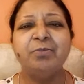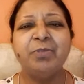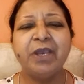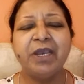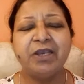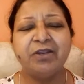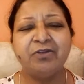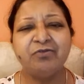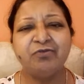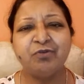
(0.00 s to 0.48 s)

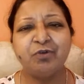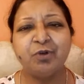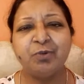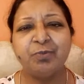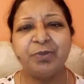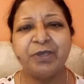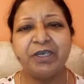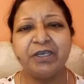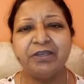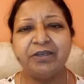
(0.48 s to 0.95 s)
painful
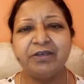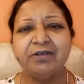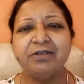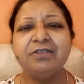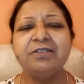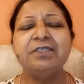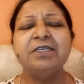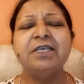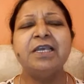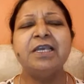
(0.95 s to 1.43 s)

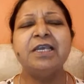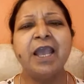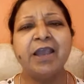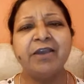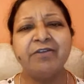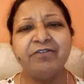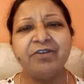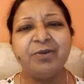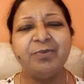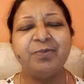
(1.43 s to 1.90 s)
periods,
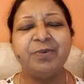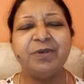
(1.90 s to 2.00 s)
heavy